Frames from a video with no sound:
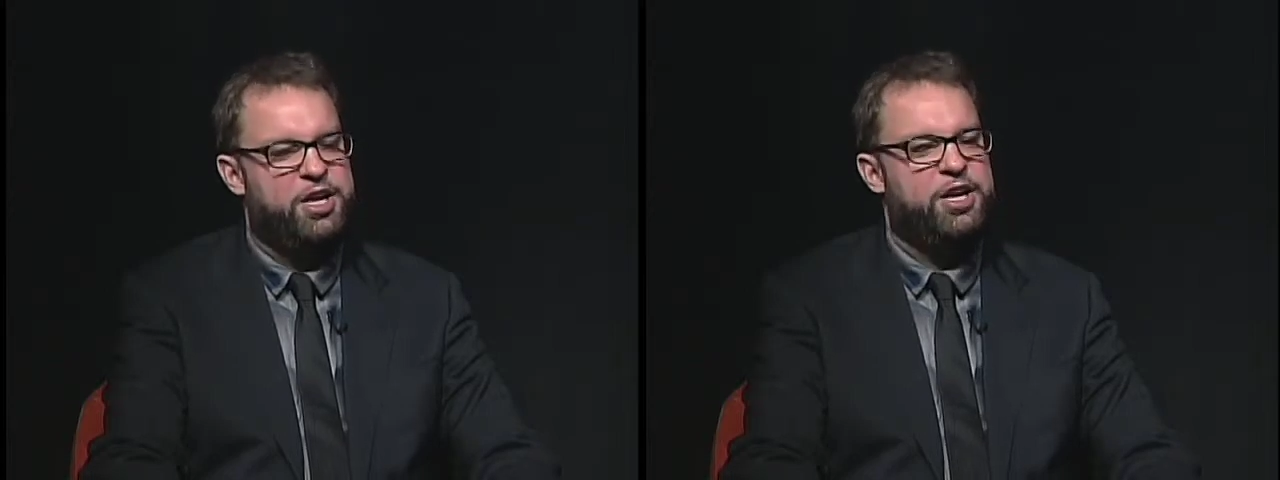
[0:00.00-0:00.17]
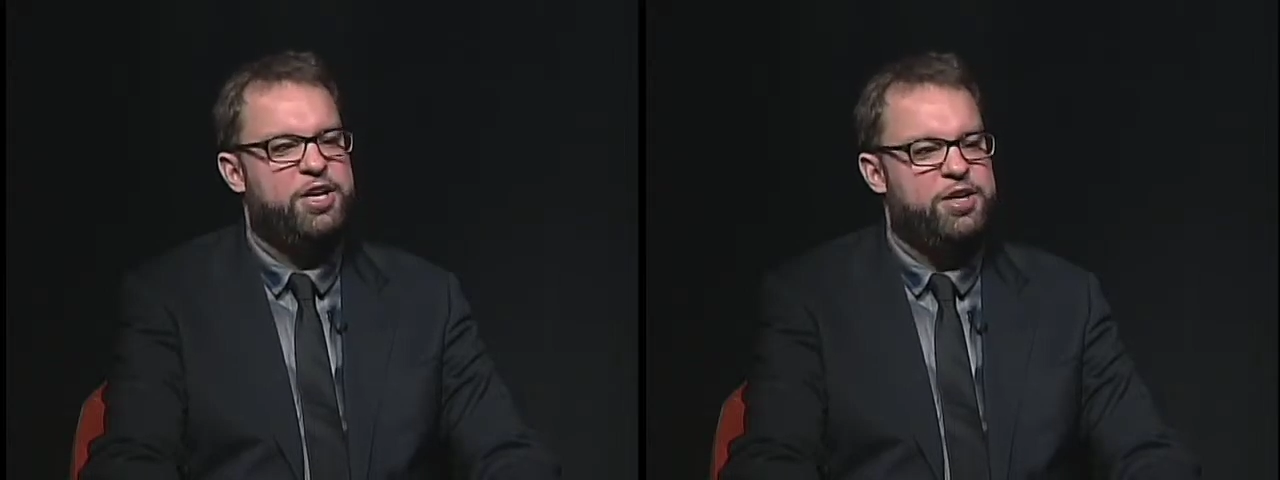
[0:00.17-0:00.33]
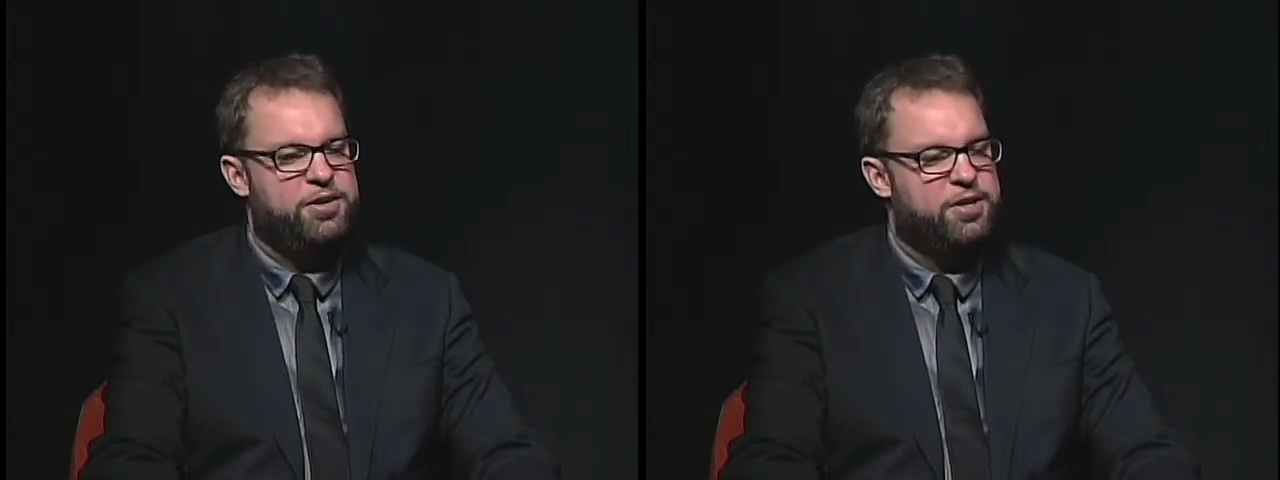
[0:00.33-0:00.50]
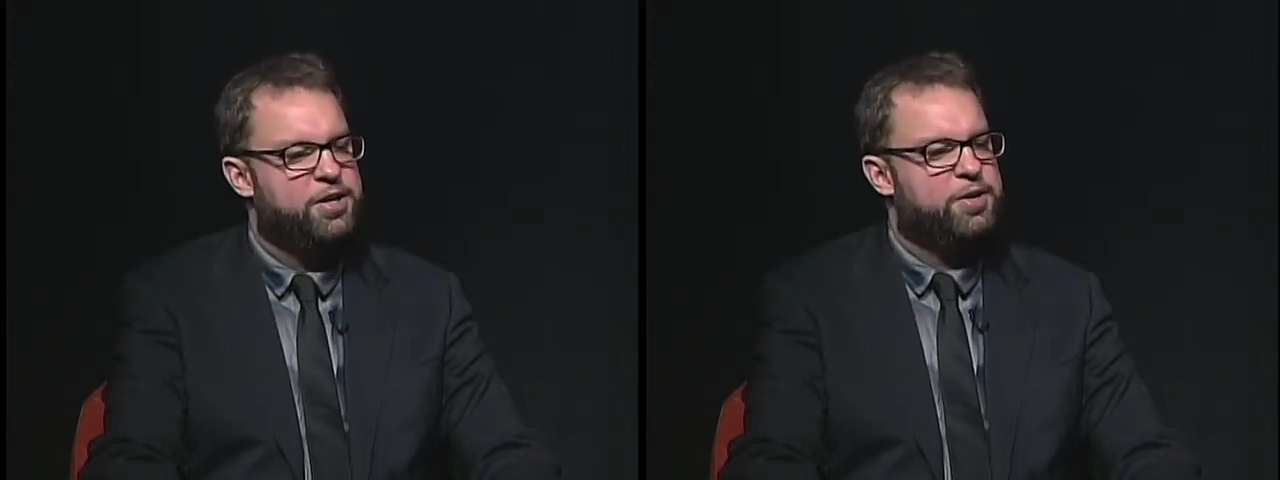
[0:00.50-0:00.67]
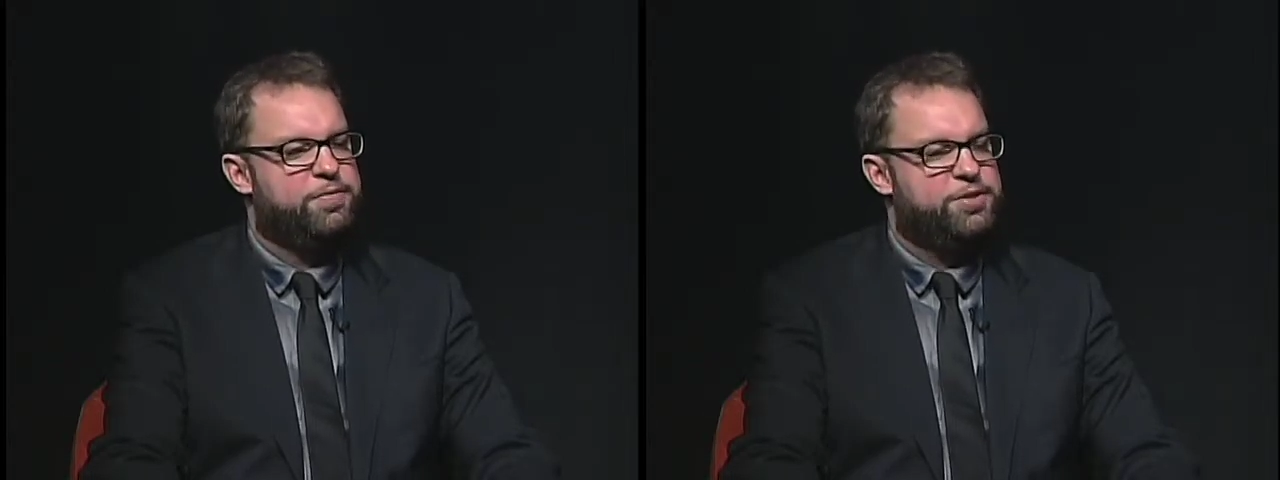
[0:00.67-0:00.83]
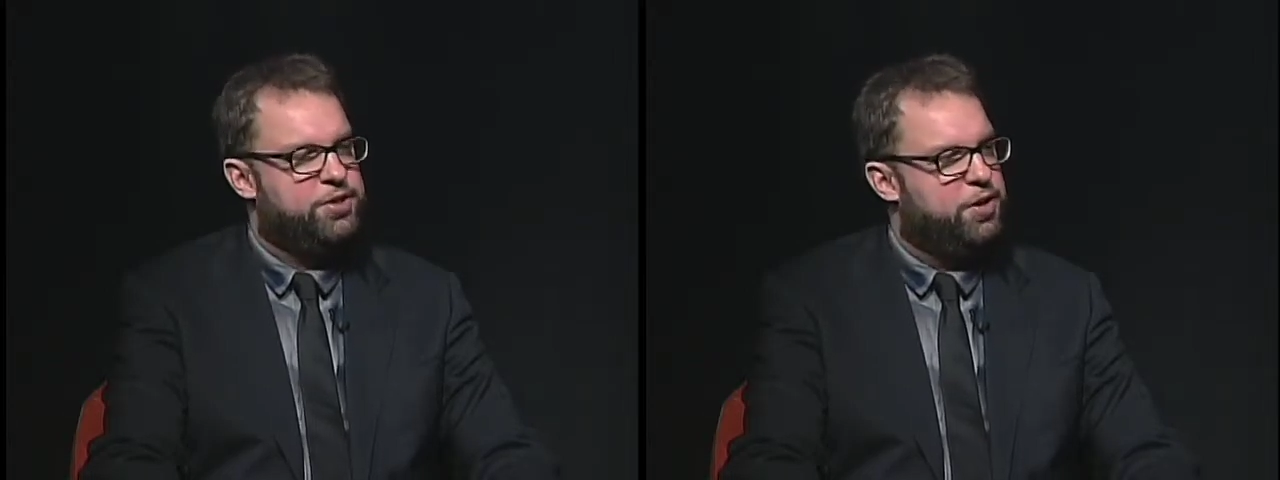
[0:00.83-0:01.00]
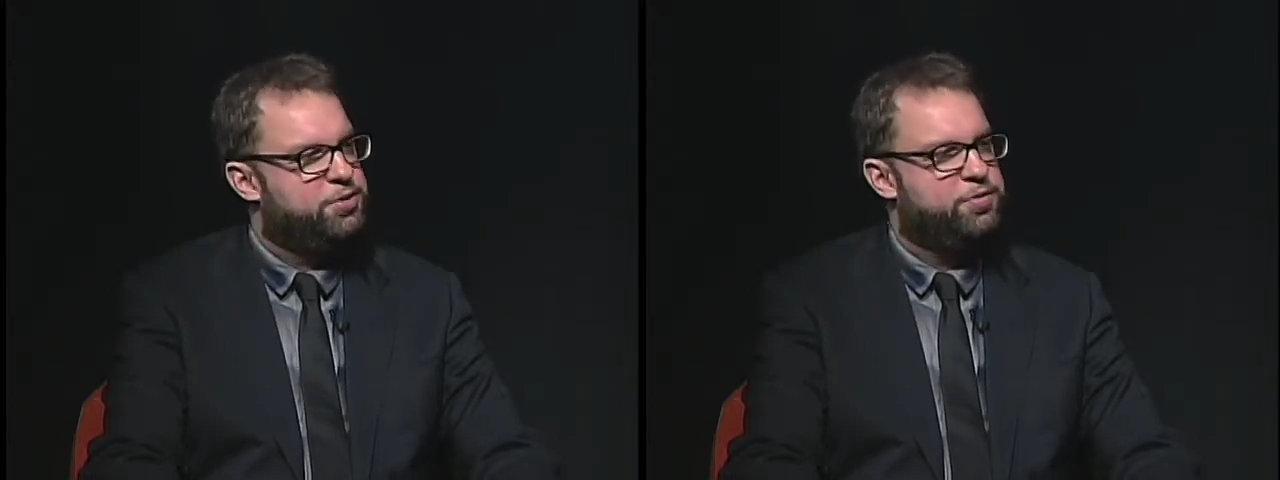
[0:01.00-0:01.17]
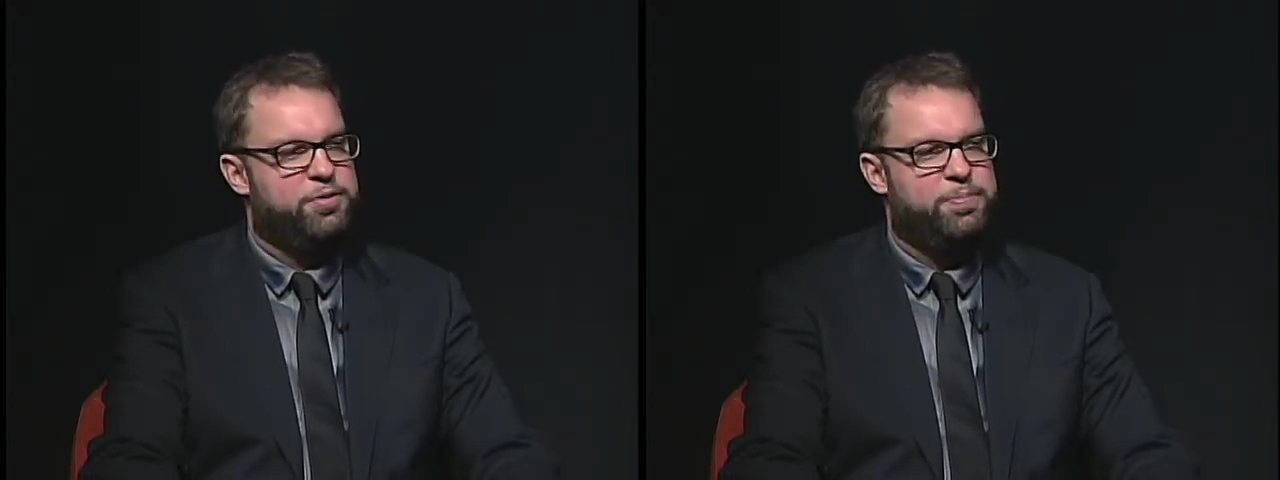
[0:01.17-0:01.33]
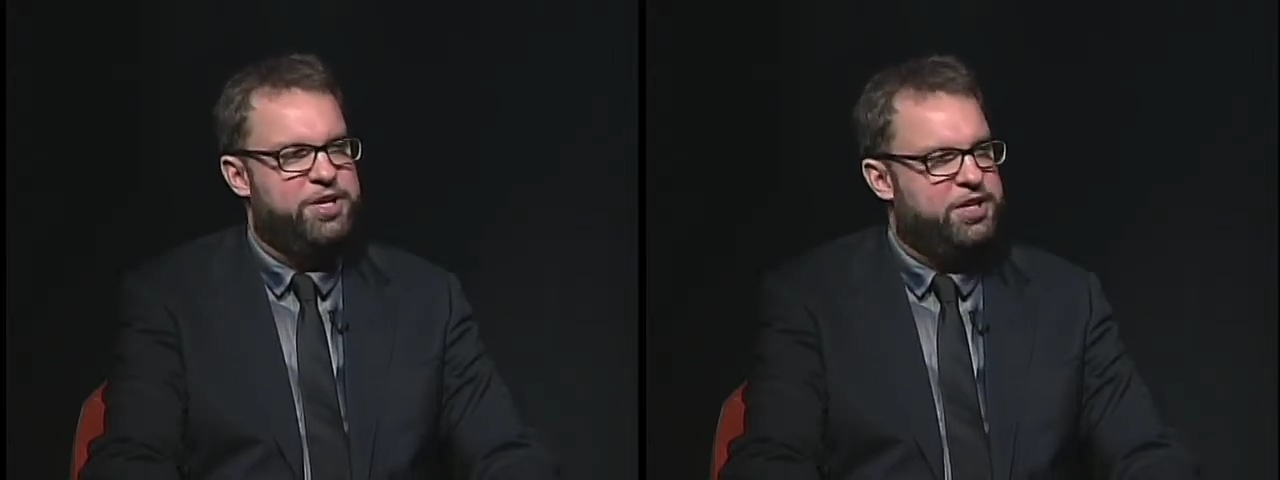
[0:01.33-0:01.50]
key. Songs with
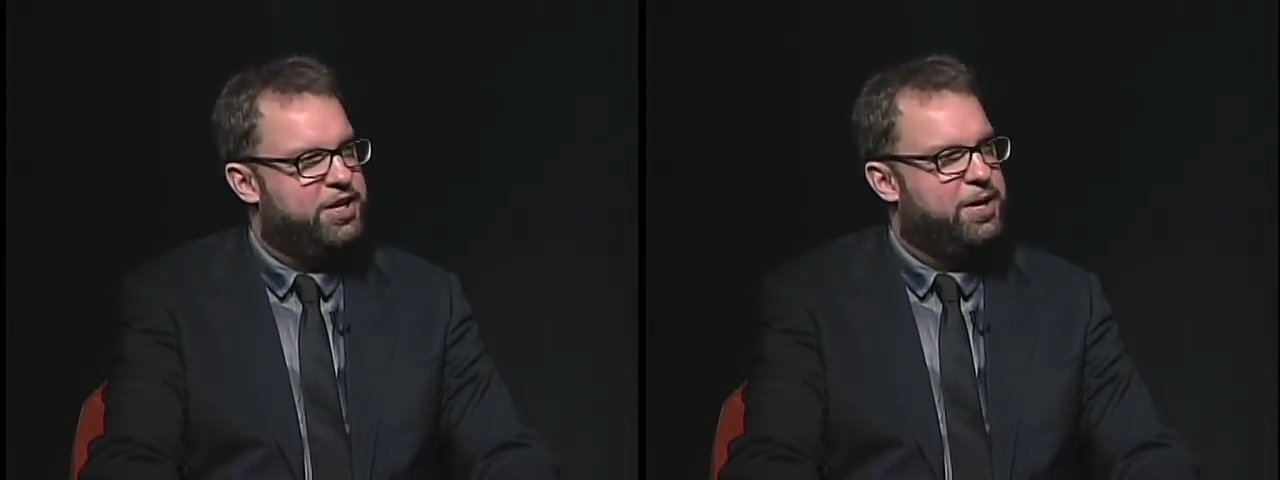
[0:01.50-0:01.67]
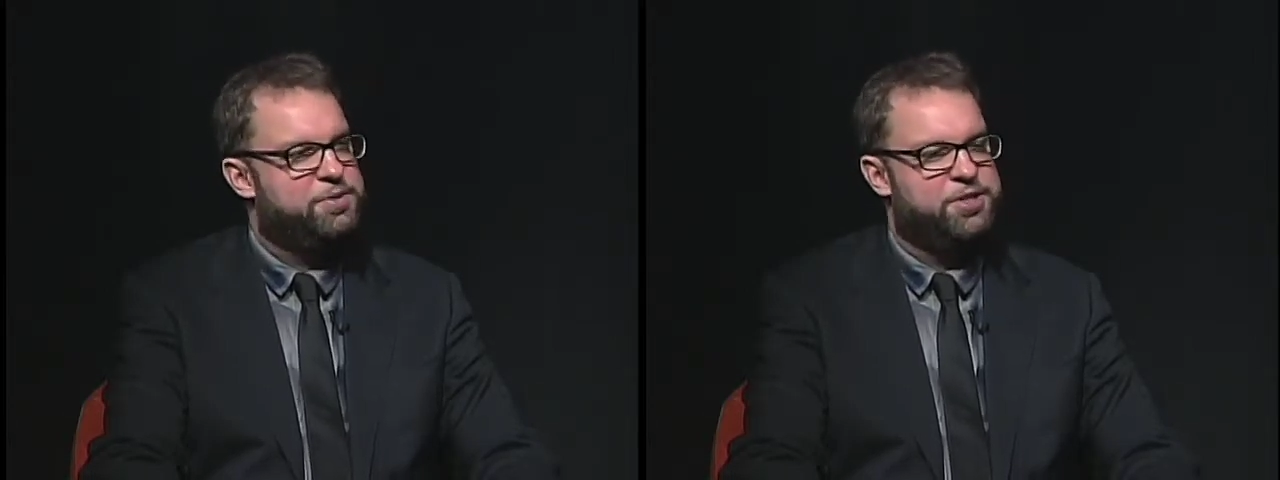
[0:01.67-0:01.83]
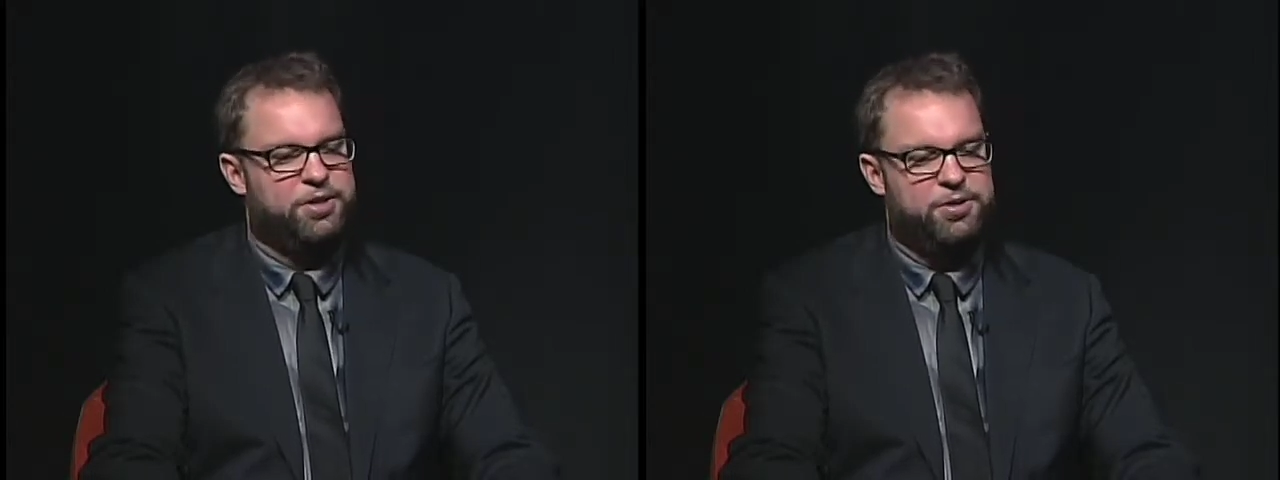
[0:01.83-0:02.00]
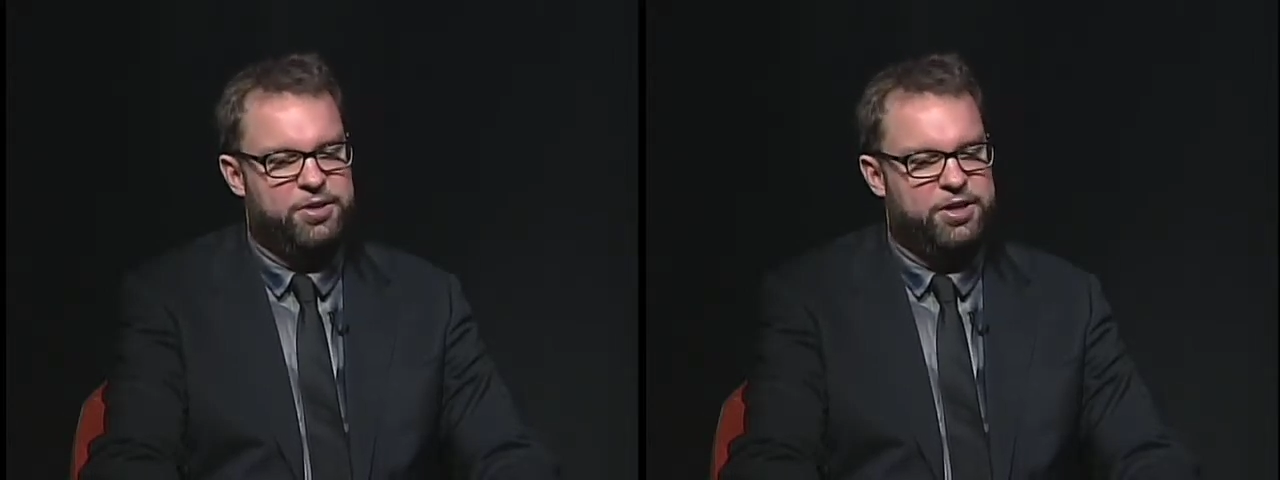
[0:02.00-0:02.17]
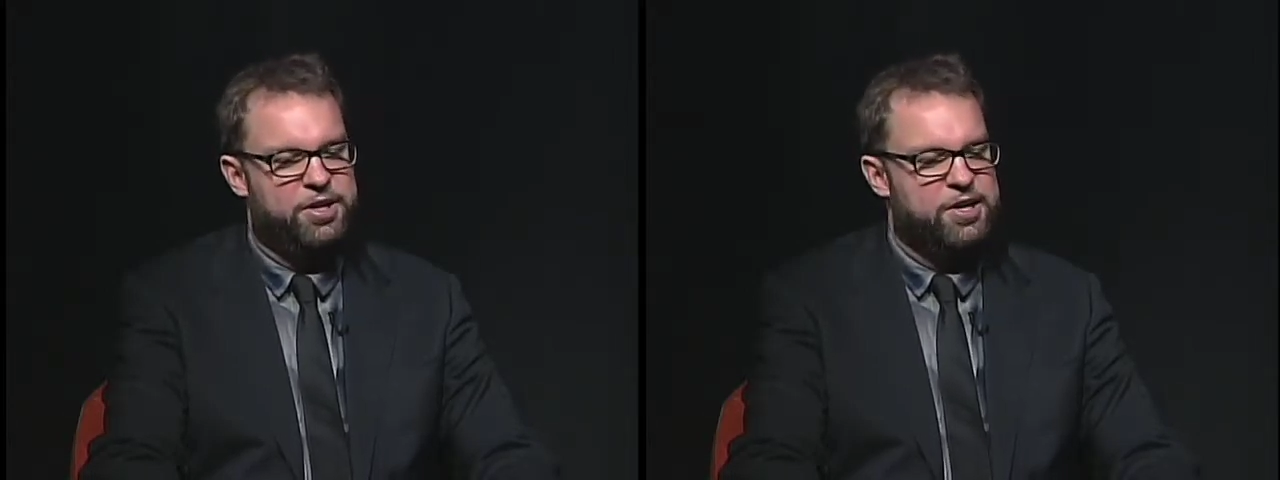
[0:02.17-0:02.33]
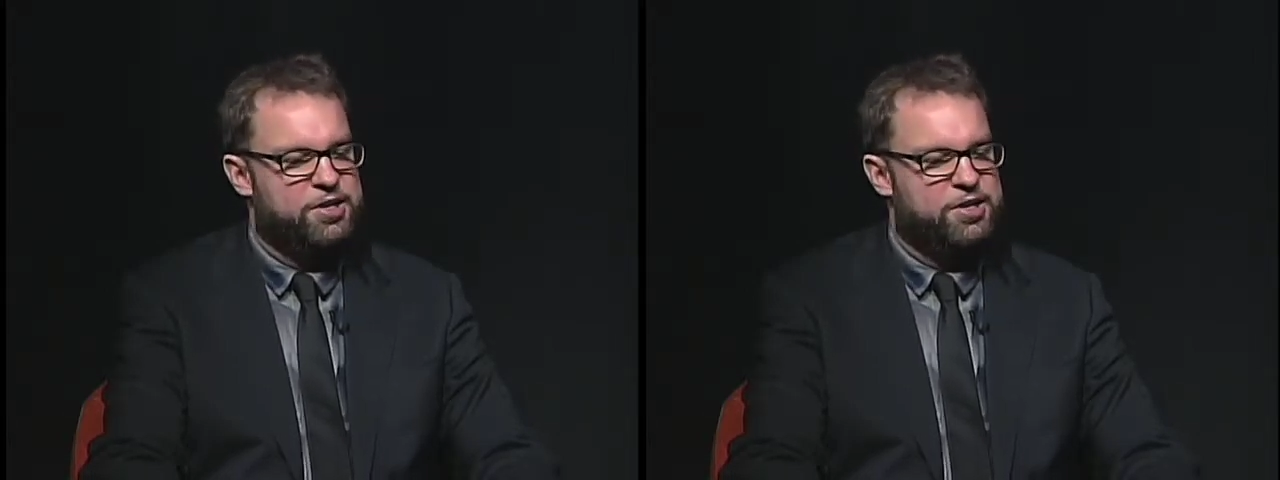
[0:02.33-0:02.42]
a beat, absolutely.